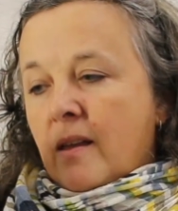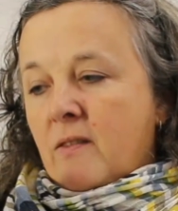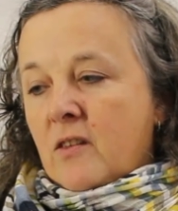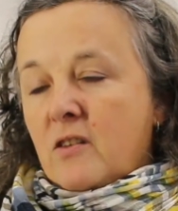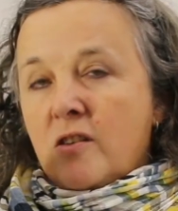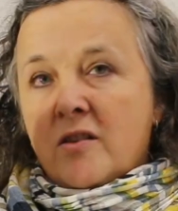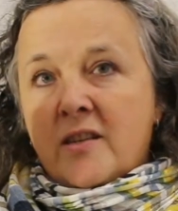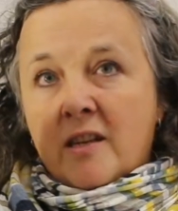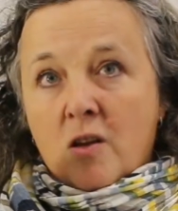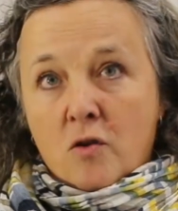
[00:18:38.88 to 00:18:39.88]

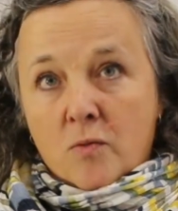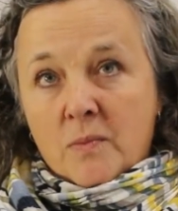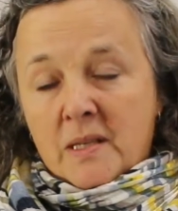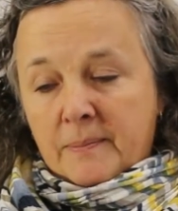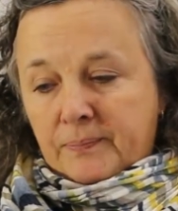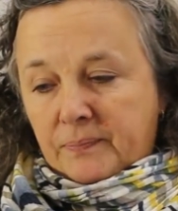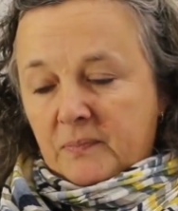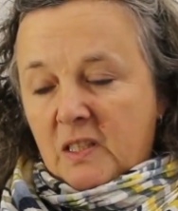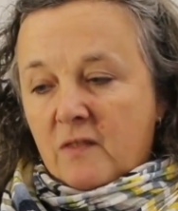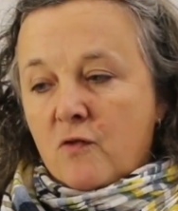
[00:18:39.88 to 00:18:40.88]
nursing homes
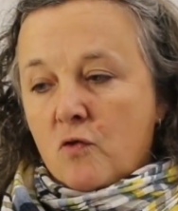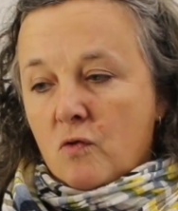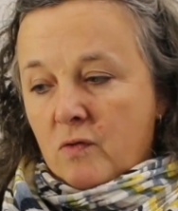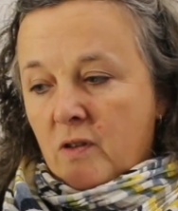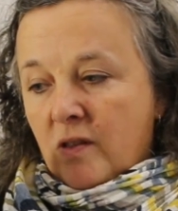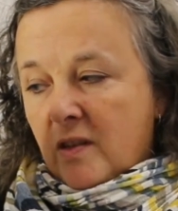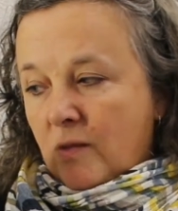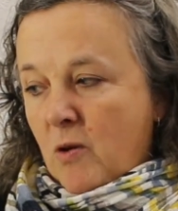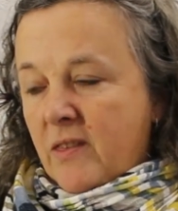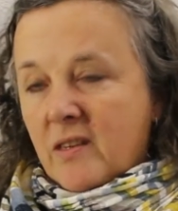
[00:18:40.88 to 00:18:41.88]

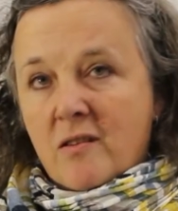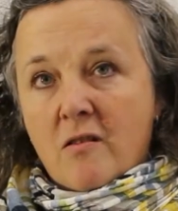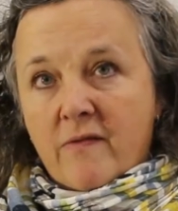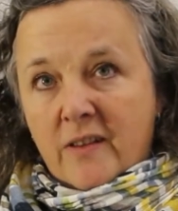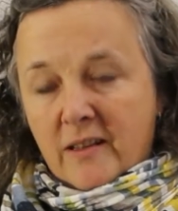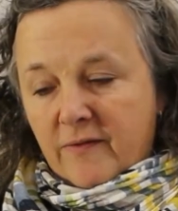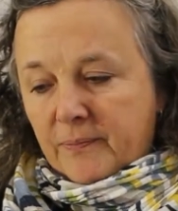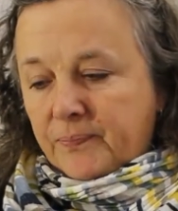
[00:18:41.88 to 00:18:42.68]
where the staff live.